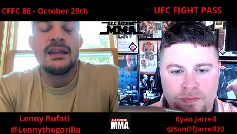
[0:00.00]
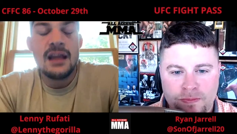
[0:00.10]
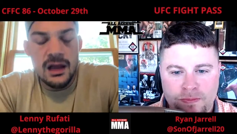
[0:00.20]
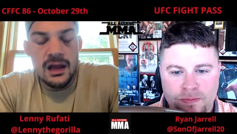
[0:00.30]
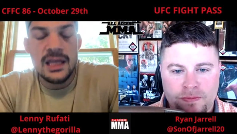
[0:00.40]
Speaker 1: to
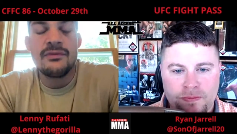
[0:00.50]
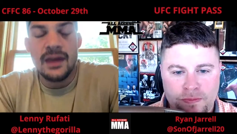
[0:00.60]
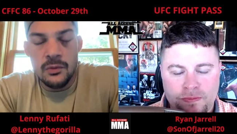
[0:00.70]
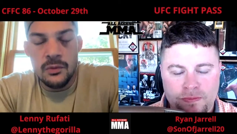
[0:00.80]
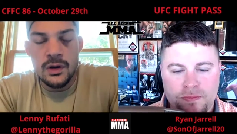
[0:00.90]
not give
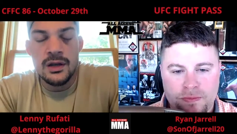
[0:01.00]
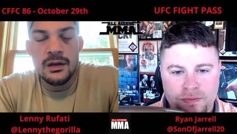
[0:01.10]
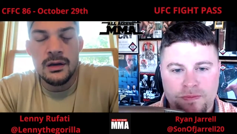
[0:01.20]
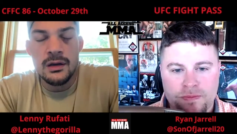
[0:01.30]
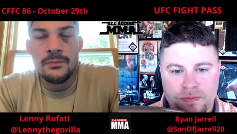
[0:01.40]
that one
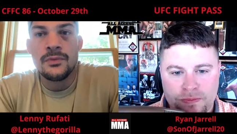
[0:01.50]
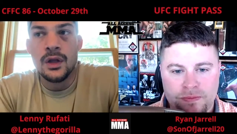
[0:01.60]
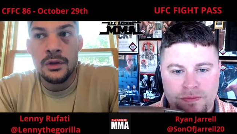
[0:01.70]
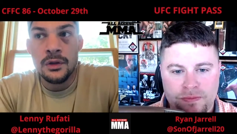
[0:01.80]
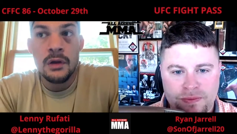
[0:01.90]
um, a
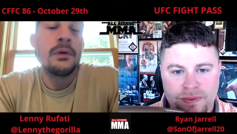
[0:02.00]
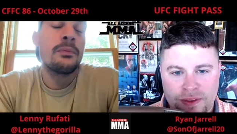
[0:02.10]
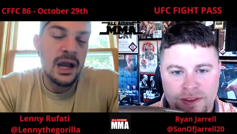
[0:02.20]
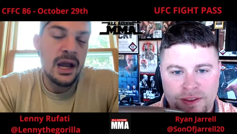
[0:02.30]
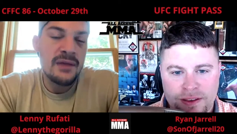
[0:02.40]
look, but
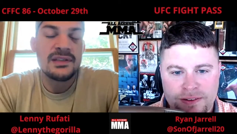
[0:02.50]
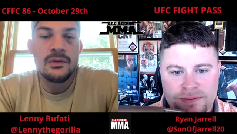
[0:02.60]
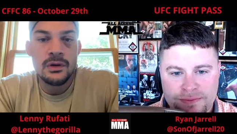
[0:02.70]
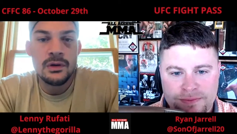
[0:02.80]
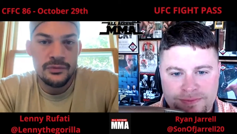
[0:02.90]
perhaps I
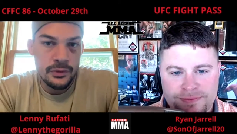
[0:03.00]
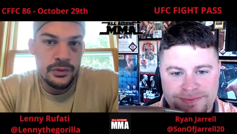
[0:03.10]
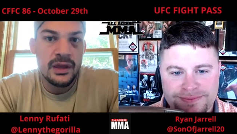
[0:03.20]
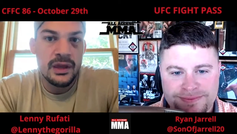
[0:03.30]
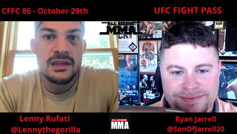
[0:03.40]
will. If you
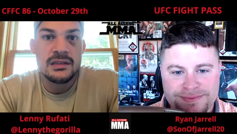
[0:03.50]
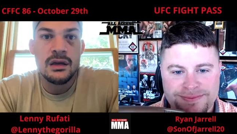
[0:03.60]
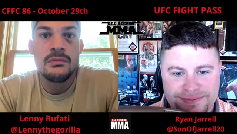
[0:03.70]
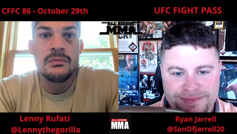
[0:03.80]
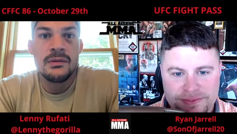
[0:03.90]
think it's
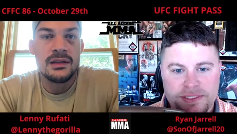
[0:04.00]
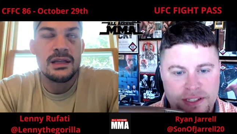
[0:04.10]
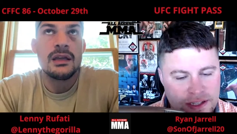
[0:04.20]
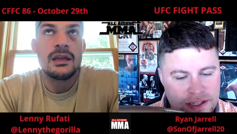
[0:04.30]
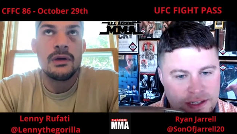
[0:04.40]
good, maybe I'll
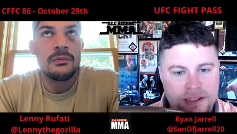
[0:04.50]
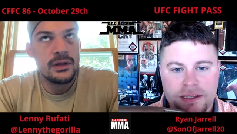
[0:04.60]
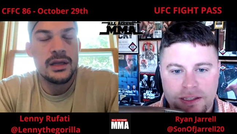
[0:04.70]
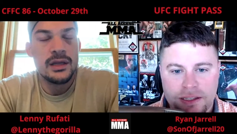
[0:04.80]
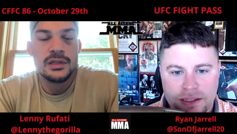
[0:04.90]
take your
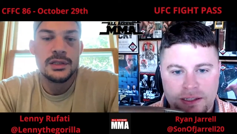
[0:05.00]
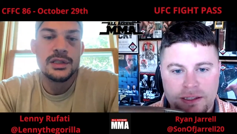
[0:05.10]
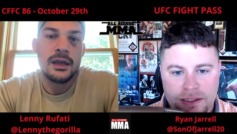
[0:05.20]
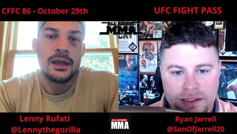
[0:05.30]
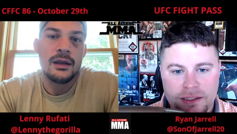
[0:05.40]
recommendation and
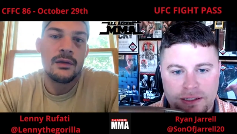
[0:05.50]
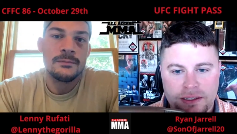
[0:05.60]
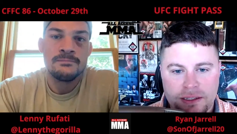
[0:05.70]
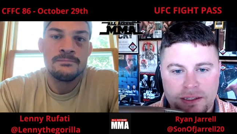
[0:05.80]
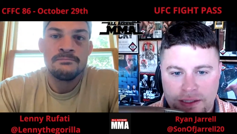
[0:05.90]
check it out.
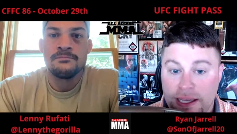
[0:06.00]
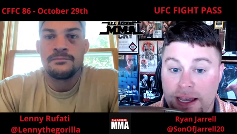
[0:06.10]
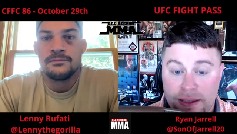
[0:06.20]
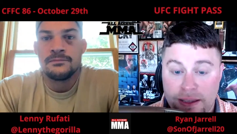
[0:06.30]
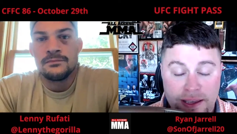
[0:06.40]
Speaker 2: Yeah,
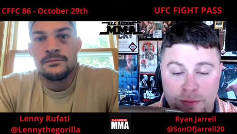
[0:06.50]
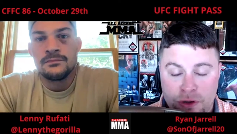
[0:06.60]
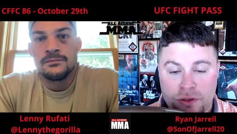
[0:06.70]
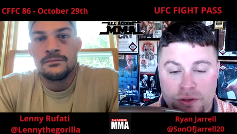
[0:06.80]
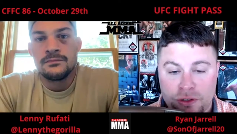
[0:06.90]
yeah, bro.
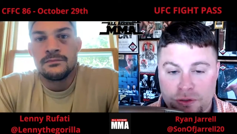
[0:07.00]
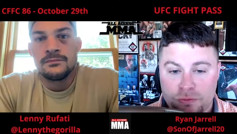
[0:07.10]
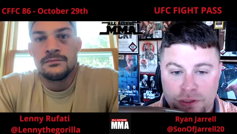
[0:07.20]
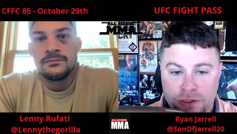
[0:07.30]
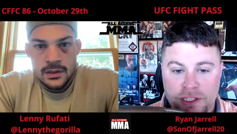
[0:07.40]
You'll you'll
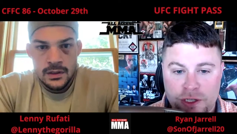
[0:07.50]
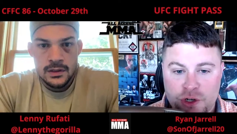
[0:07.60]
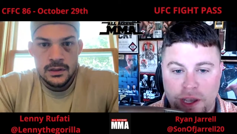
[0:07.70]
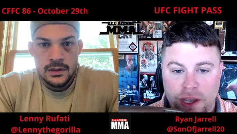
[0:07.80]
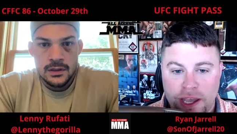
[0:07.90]
really
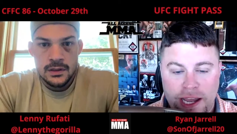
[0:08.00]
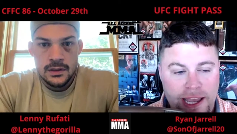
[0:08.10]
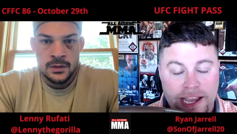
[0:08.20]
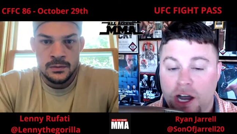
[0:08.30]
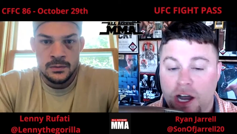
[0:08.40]
enjoy it. I, I
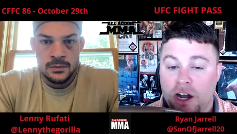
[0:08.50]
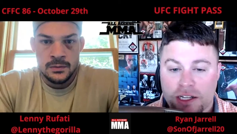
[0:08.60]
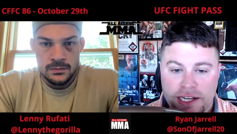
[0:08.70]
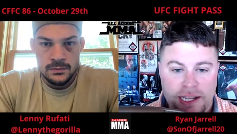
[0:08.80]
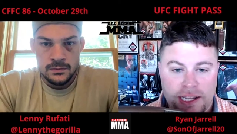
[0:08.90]
got hooked
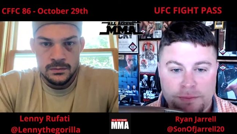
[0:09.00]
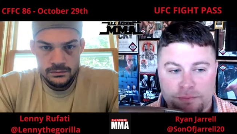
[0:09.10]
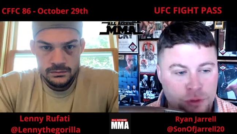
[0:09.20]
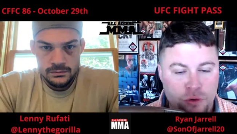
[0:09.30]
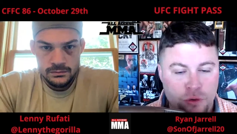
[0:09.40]
and I
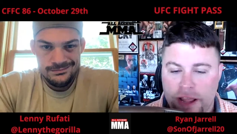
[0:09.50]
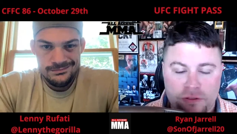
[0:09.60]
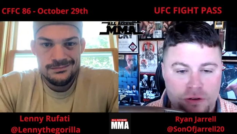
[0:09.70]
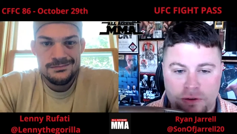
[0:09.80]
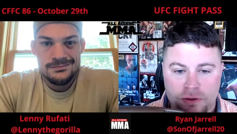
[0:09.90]
blew right
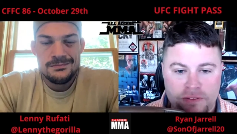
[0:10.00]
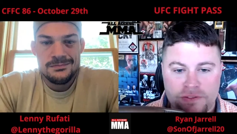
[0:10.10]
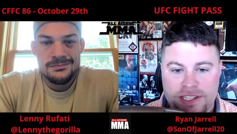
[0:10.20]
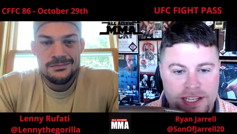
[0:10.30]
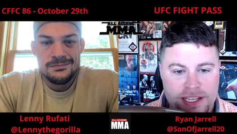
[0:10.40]
through every
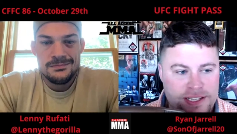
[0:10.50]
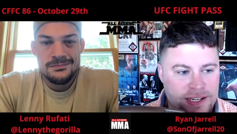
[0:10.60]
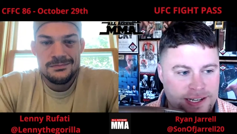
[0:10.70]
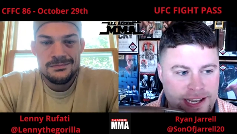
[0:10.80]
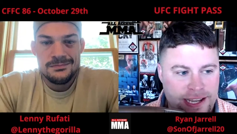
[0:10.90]
season
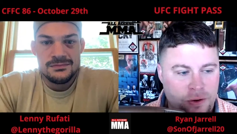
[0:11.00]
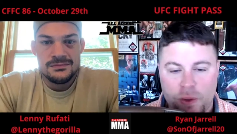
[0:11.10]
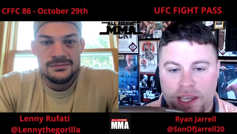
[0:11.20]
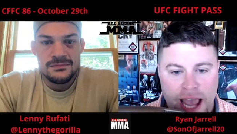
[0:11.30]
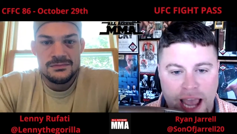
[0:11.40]
in like a week
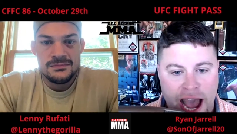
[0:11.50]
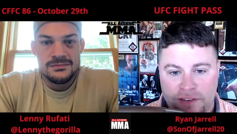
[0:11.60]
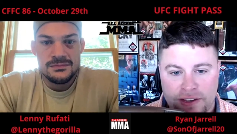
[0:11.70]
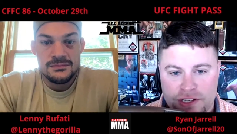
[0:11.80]
and a half. I